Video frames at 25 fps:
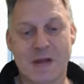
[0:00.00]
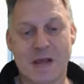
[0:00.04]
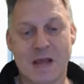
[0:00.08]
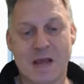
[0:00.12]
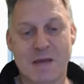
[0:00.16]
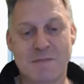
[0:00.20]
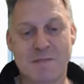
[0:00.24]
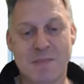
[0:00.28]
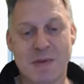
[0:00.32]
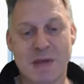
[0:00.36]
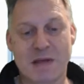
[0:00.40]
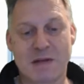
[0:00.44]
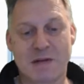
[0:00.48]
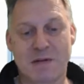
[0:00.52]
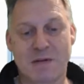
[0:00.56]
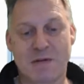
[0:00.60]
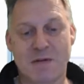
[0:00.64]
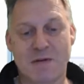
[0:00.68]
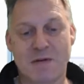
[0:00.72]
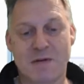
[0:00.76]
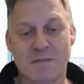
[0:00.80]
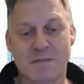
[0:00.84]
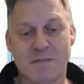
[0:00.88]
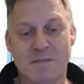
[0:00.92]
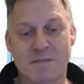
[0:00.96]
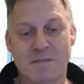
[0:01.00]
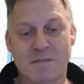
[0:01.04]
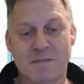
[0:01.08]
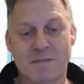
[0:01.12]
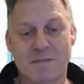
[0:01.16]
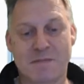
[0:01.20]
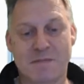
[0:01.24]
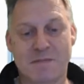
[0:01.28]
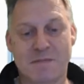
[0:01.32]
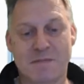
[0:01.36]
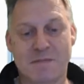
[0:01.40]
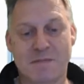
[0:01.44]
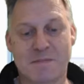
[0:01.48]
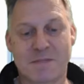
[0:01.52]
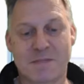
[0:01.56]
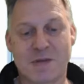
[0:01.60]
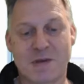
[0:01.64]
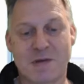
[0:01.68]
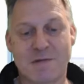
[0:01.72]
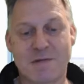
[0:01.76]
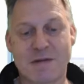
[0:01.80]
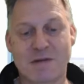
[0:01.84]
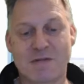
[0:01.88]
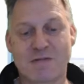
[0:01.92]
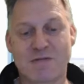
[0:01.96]
a big long
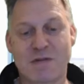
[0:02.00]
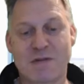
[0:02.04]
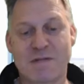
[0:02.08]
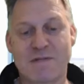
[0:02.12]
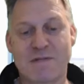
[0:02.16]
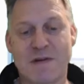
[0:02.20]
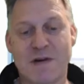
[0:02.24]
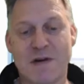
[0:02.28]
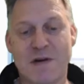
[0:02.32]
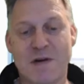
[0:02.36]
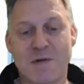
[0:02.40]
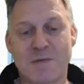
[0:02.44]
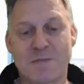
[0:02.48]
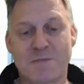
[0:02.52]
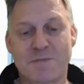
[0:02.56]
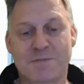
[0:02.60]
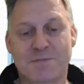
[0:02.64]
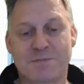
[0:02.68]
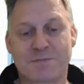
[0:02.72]
directory file